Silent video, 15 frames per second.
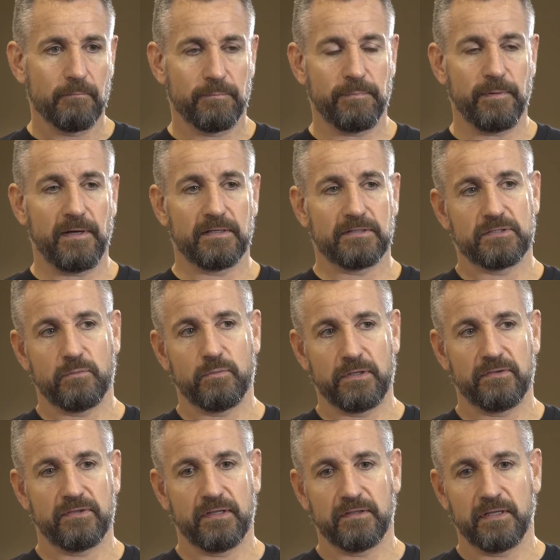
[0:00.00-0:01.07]
But
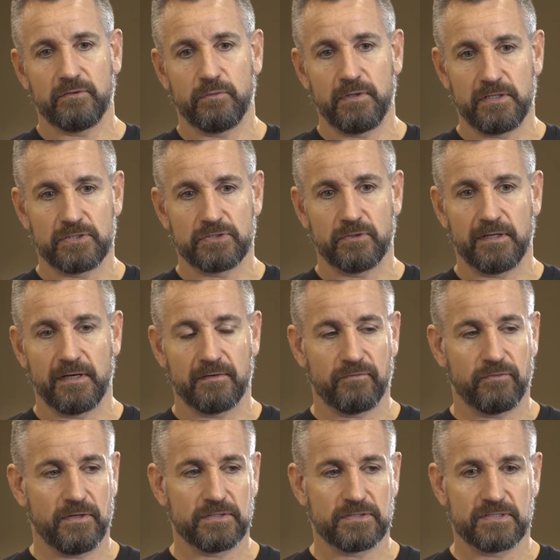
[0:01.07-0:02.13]
one thing that really stood out
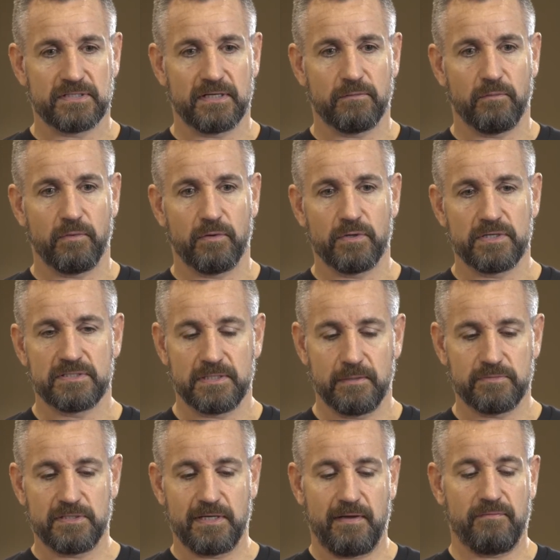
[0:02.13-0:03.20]
for us is that we always seem
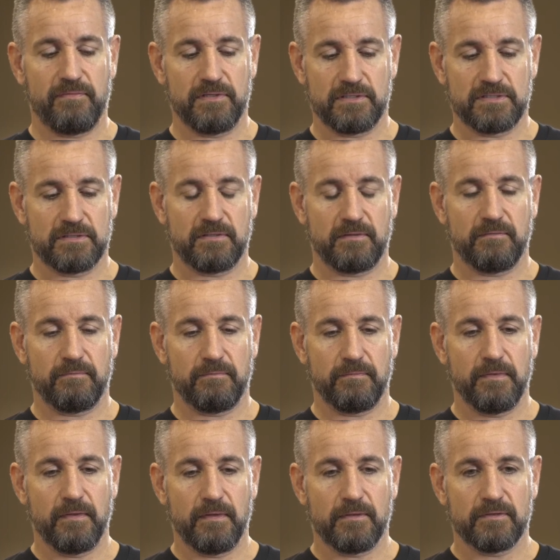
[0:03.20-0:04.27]
to have this
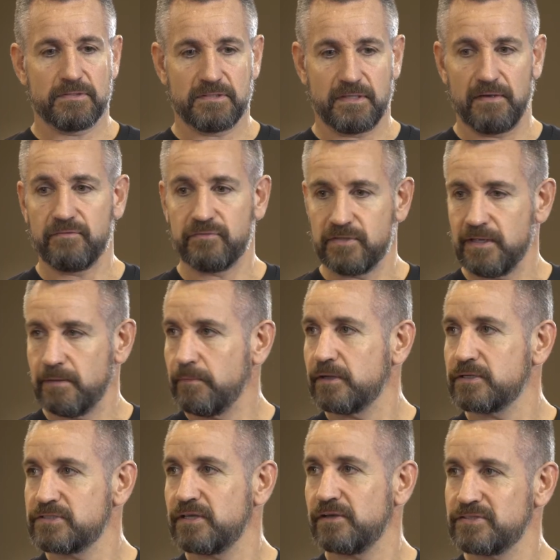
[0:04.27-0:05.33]
safety
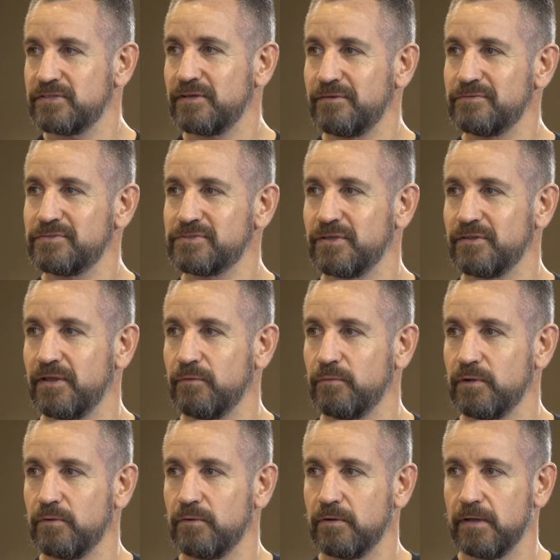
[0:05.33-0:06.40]
amongst ourselves, so that
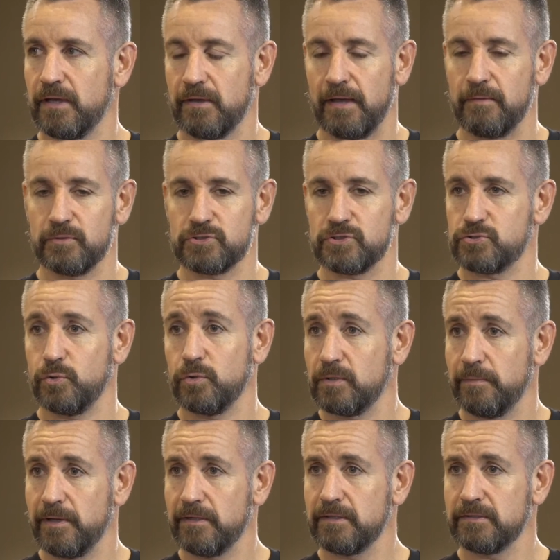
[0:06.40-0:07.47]
we were able to talk
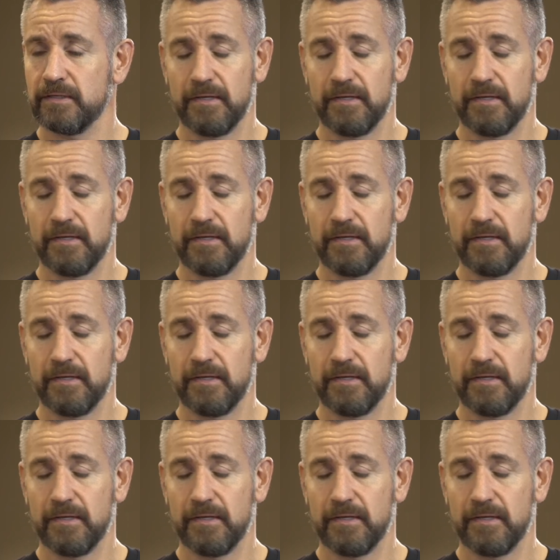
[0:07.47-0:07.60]
about it.